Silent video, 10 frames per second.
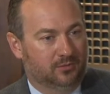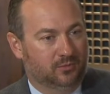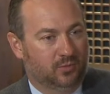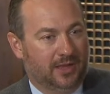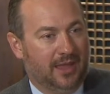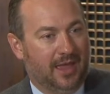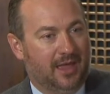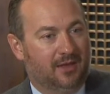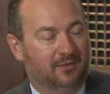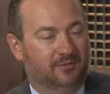We
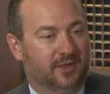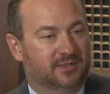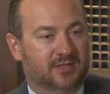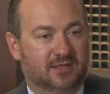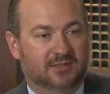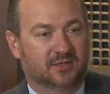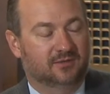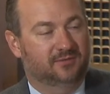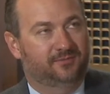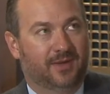have
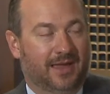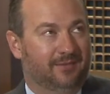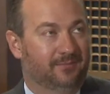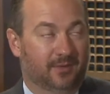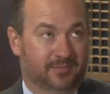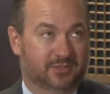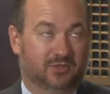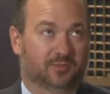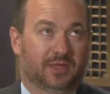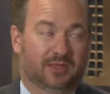extensive. I, am
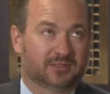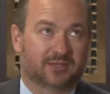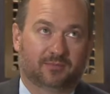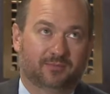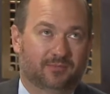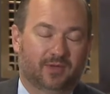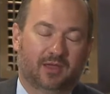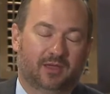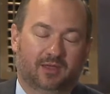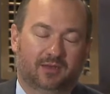assuming it's some,
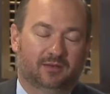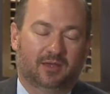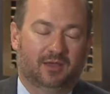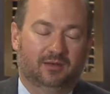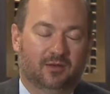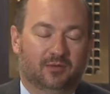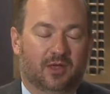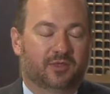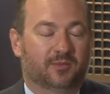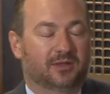uh, and I know
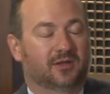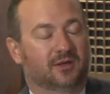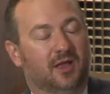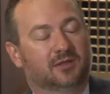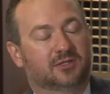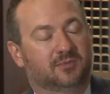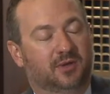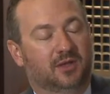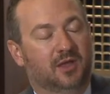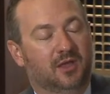nothing about technology,
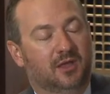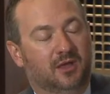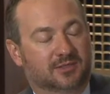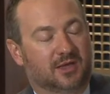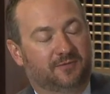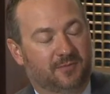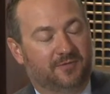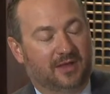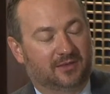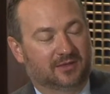but aside from the
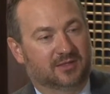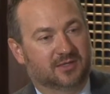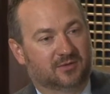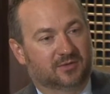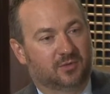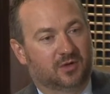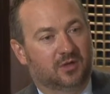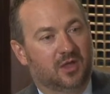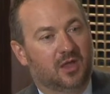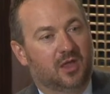fact that it doesn't always work.